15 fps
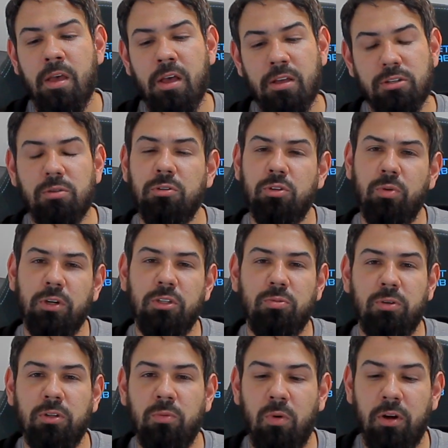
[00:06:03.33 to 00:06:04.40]
So in
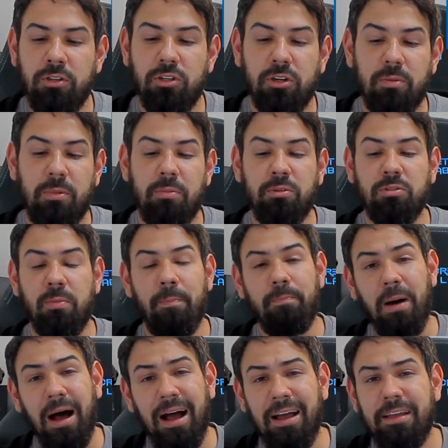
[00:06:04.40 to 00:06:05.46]
2021, you're going to be able to
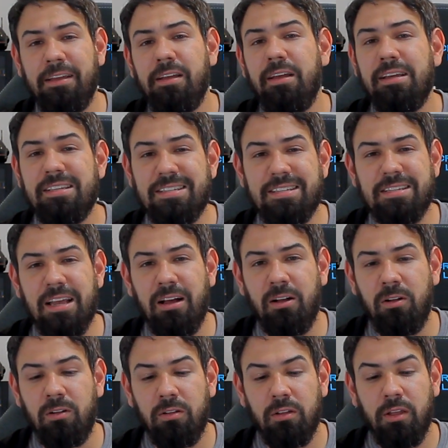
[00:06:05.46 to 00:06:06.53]
buy,
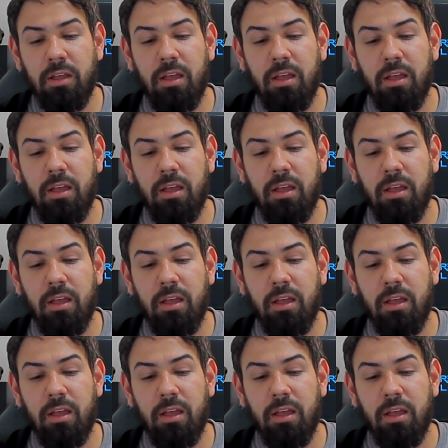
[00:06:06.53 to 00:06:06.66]
sell,